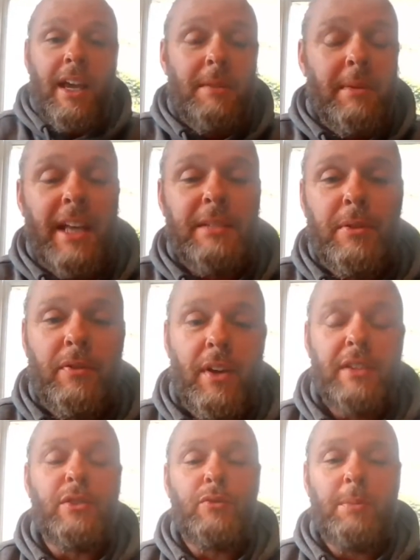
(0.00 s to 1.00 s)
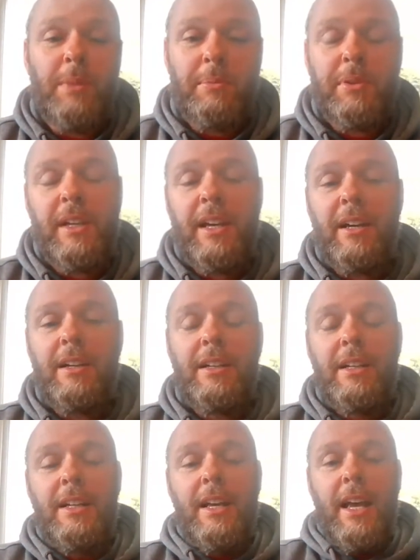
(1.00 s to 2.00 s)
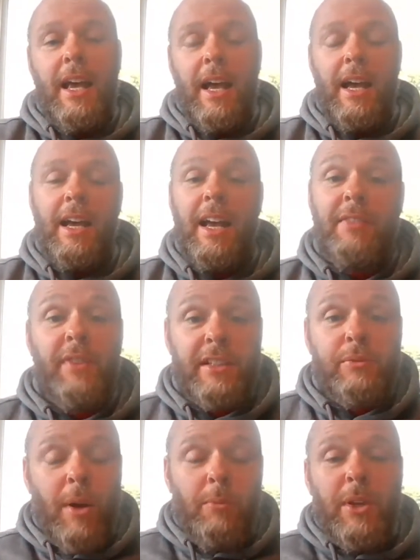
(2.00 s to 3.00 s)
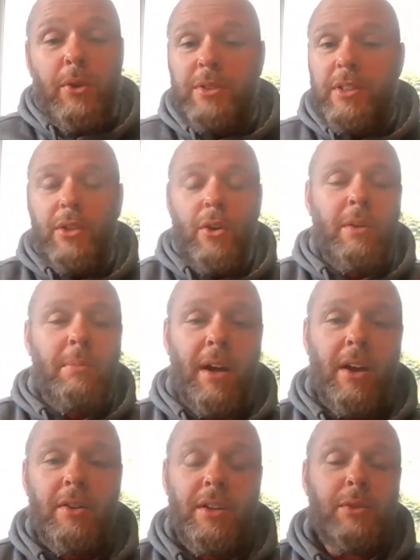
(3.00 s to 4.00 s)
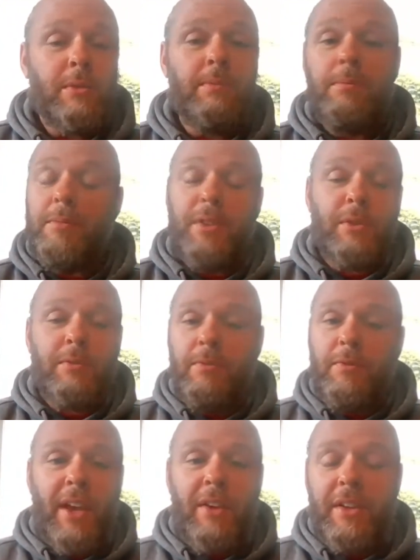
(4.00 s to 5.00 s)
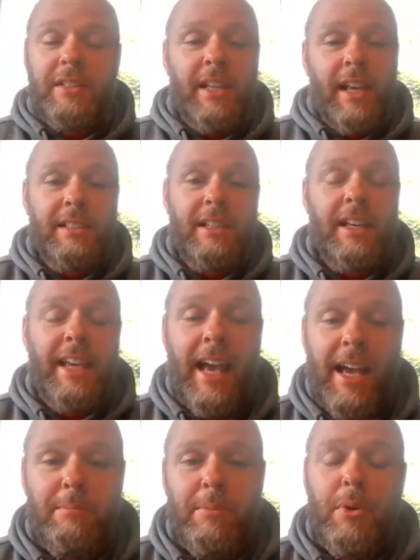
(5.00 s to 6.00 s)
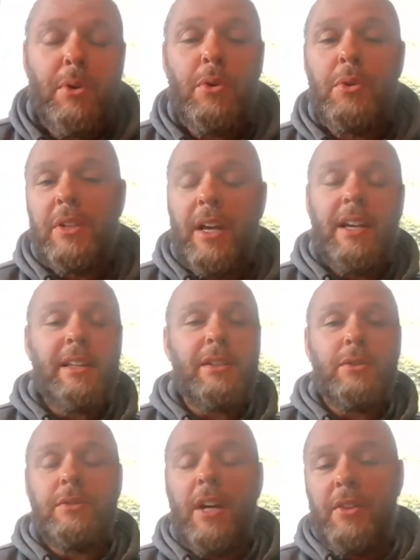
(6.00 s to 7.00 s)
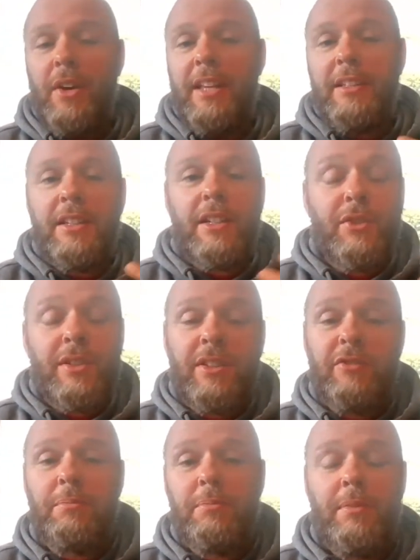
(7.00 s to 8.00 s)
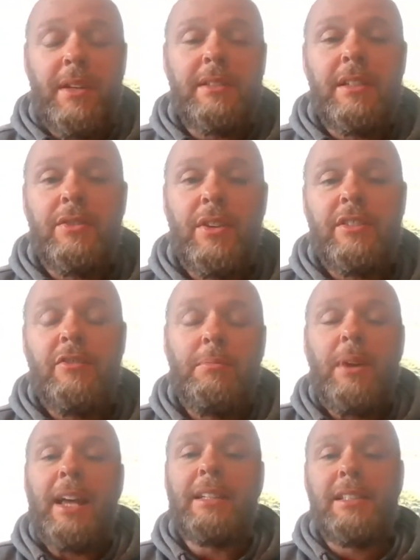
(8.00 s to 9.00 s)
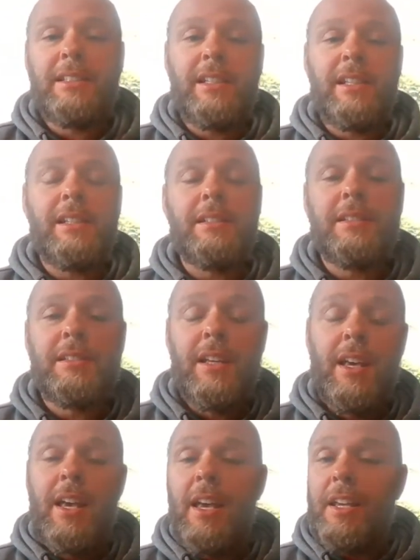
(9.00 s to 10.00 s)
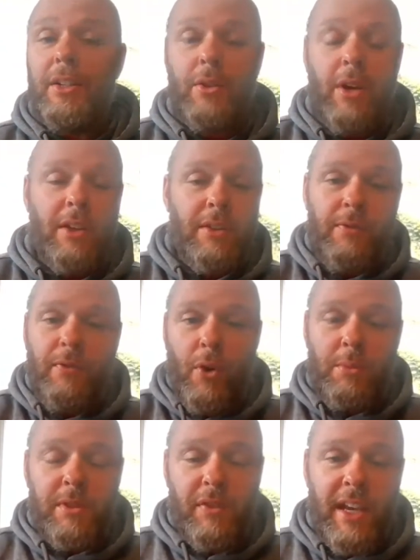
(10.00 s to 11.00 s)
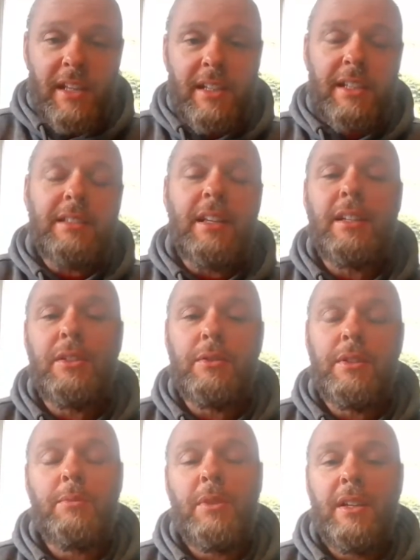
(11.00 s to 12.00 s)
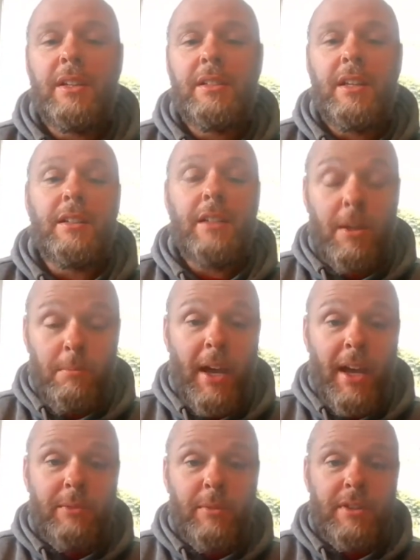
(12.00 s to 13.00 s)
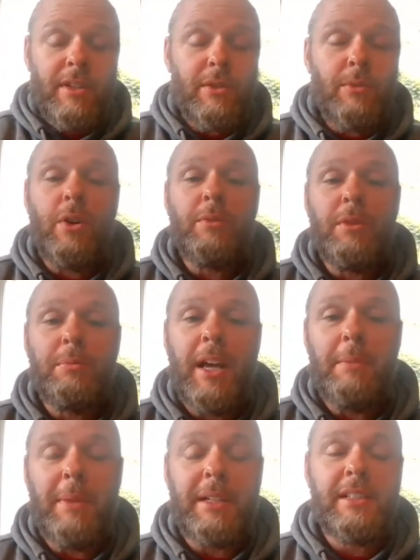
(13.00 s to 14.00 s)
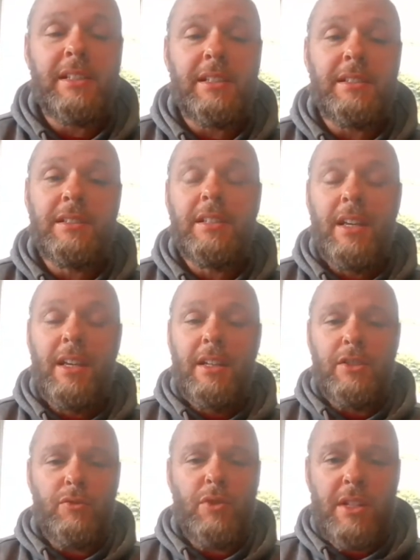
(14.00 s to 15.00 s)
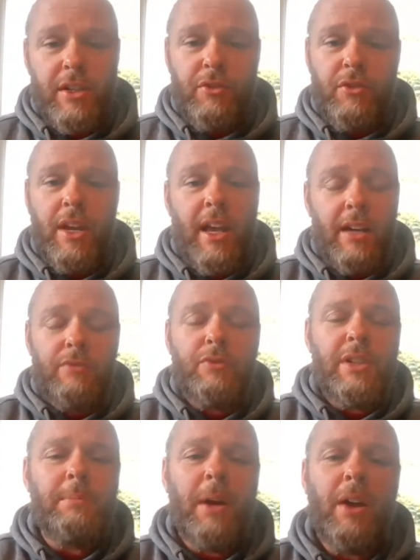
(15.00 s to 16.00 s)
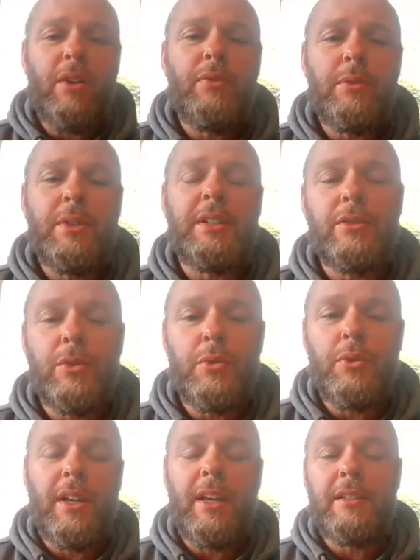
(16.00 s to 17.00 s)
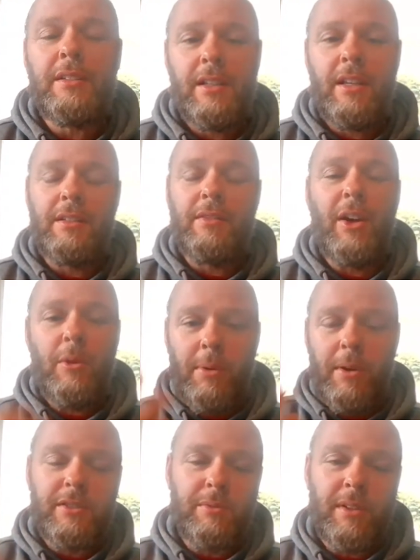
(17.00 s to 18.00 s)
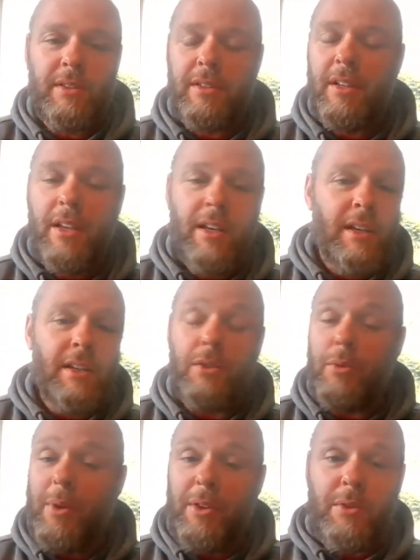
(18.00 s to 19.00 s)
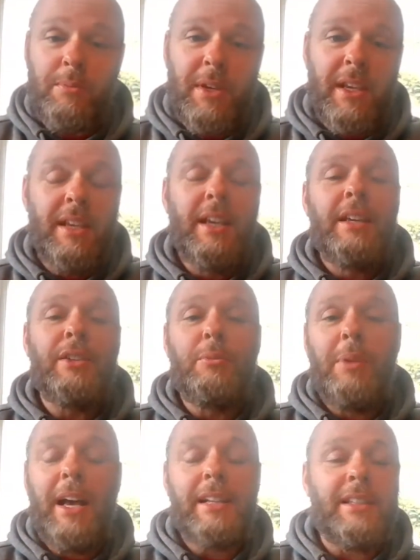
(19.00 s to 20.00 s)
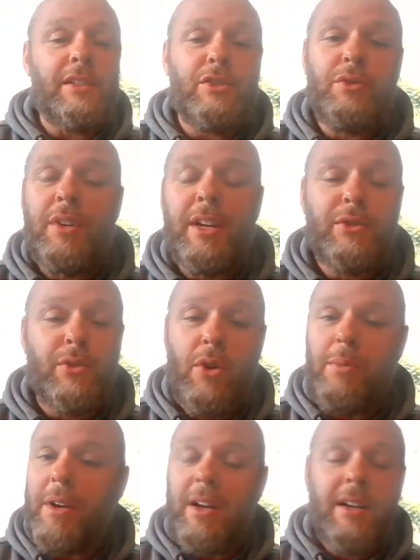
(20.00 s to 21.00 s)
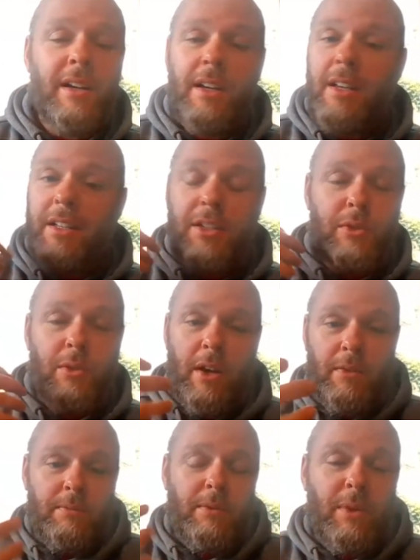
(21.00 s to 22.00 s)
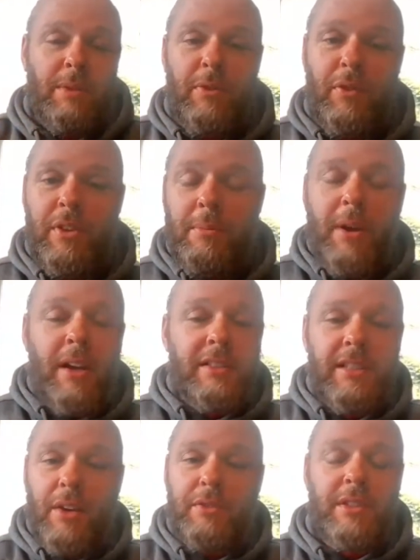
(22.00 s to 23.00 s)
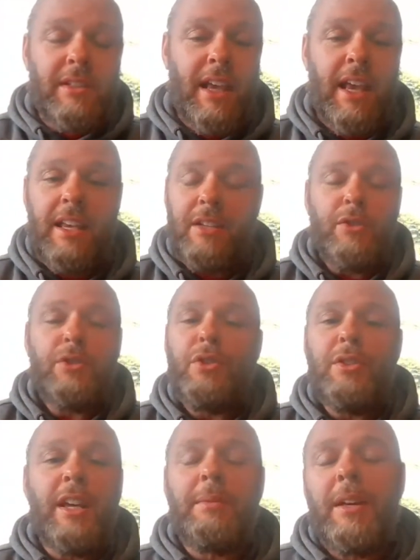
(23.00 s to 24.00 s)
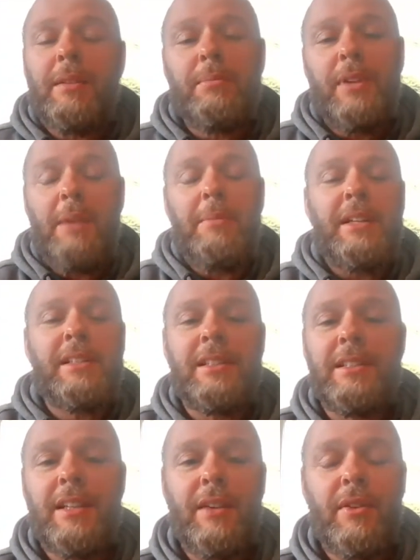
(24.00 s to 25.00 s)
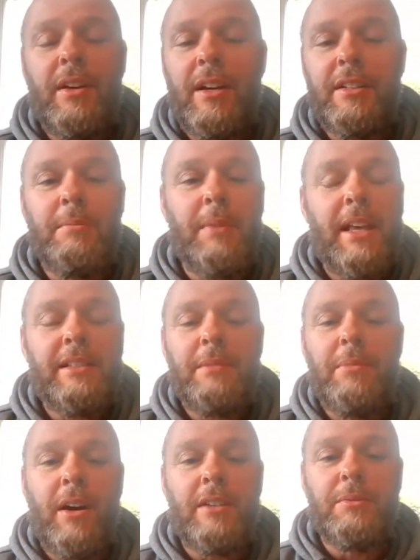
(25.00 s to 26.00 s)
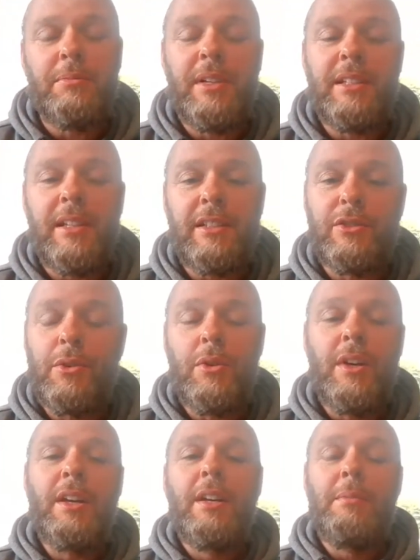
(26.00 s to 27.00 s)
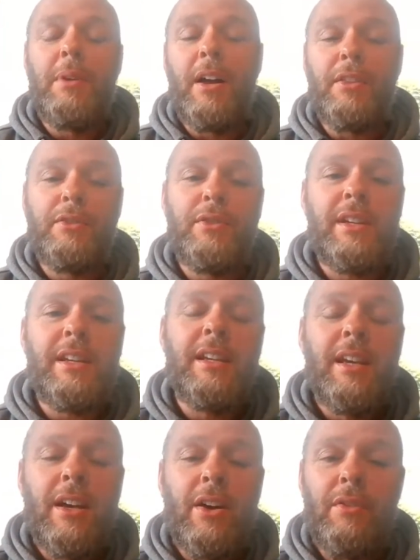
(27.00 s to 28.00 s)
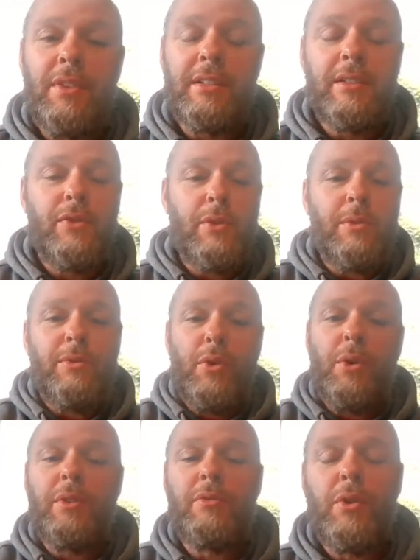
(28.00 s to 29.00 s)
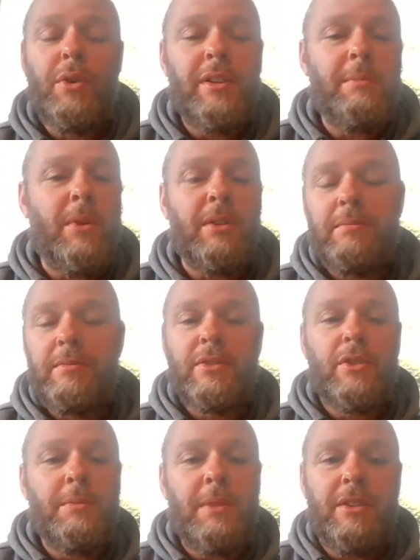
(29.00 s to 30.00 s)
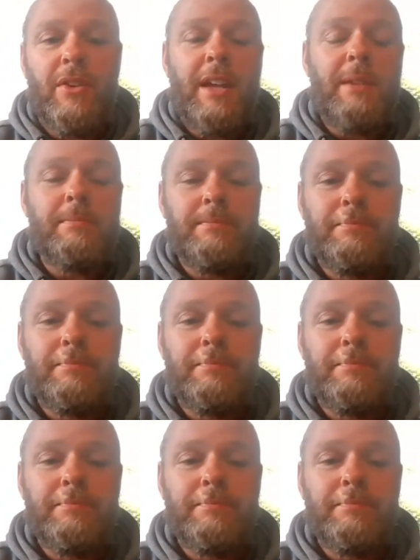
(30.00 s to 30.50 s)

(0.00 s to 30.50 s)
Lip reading: ex-professional rugby player. In this one, we go on to talk about various things like Kambo, like other integrative practices, other forms of healing that that we can combine with work with plant medicines to really create a really powerful kind of toolkit to kind of help us with whether it be past injury, trauma, the way we feel about ourselves today, you name it. Plant medicines have an amazing part to play in this. So part three of the interview with Rory Lamont is going to be great.